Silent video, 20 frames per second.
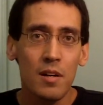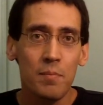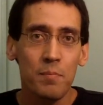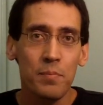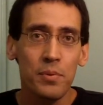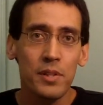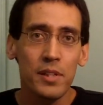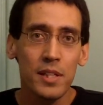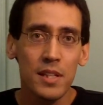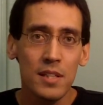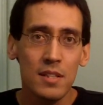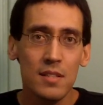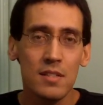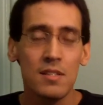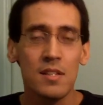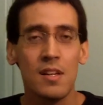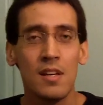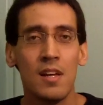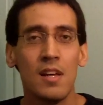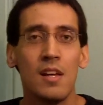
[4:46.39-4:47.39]

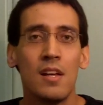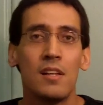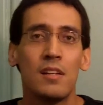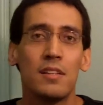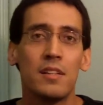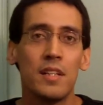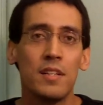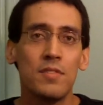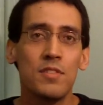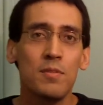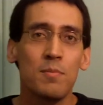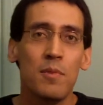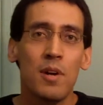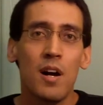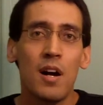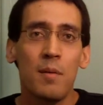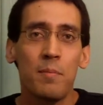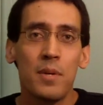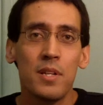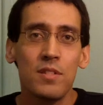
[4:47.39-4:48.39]
Please leave some
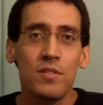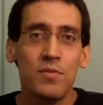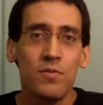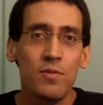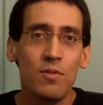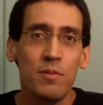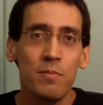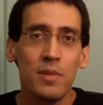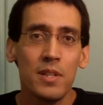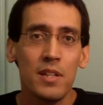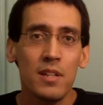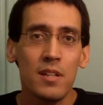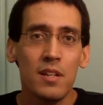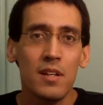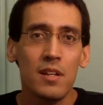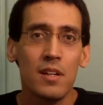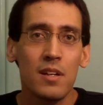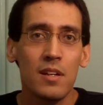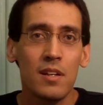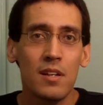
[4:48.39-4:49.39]
comments for me.
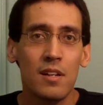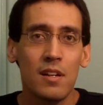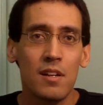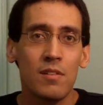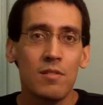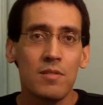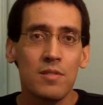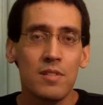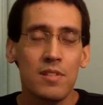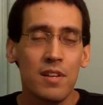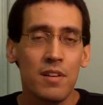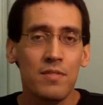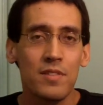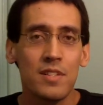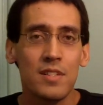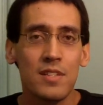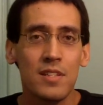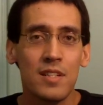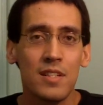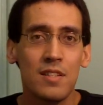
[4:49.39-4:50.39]
I always love to
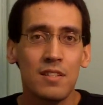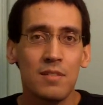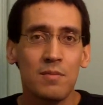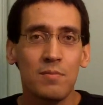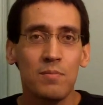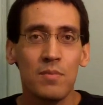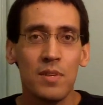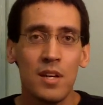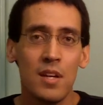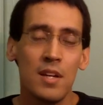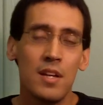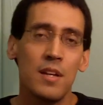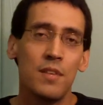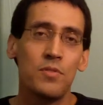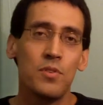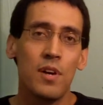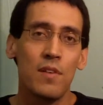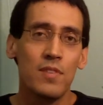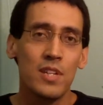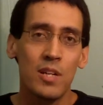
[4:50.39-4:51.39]
see them. If
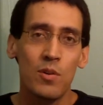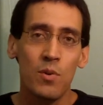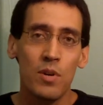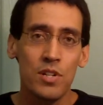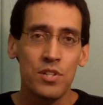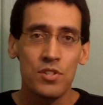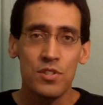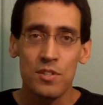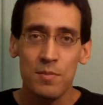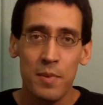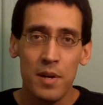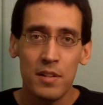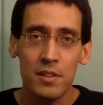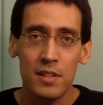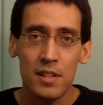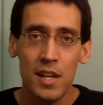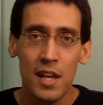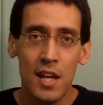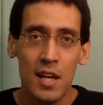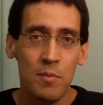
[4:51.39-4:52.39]
you have any questions about
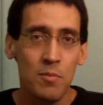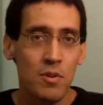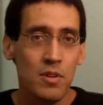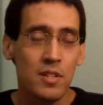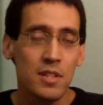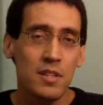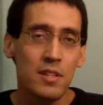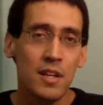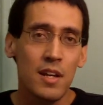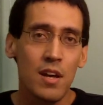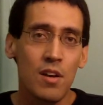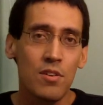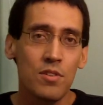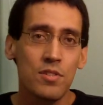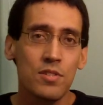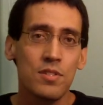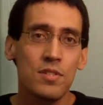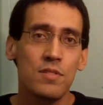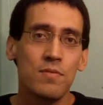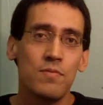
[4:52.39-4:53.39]
the game or anything
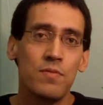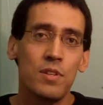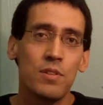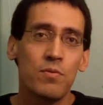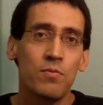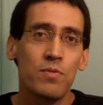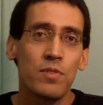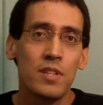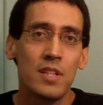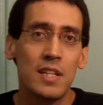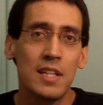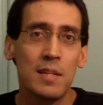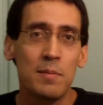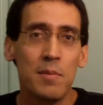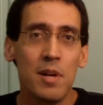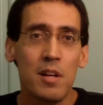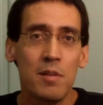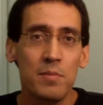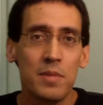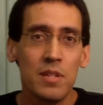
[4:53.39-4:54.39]
else, feel free to
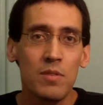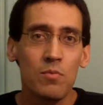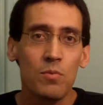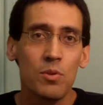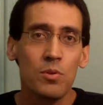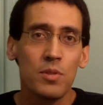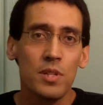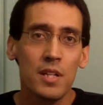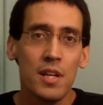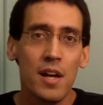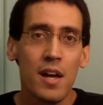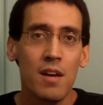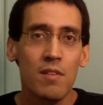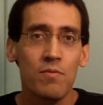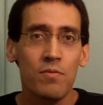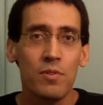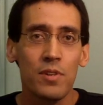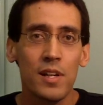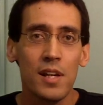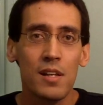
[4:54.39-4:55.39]
email me,
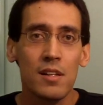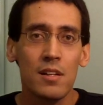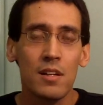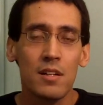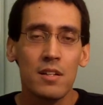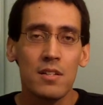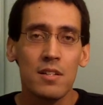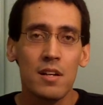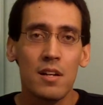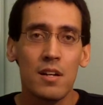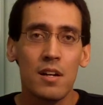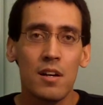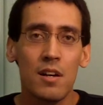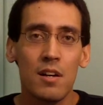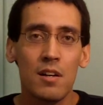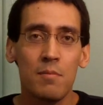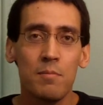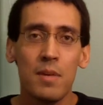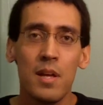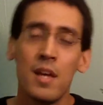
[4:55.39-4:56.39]

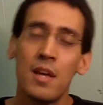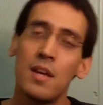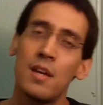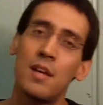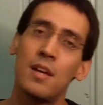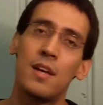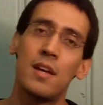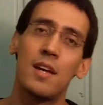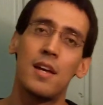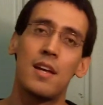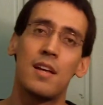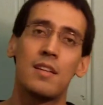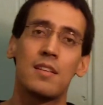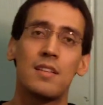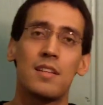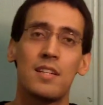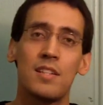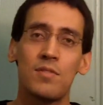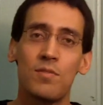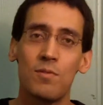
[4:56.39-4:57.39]
rudy@forgetluck.com. And
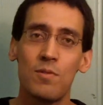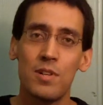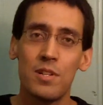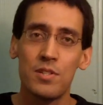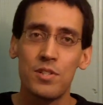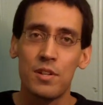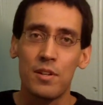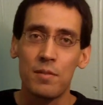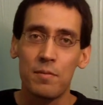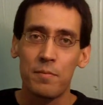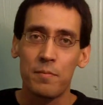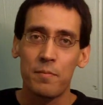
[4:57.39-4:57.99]
thanks for watching.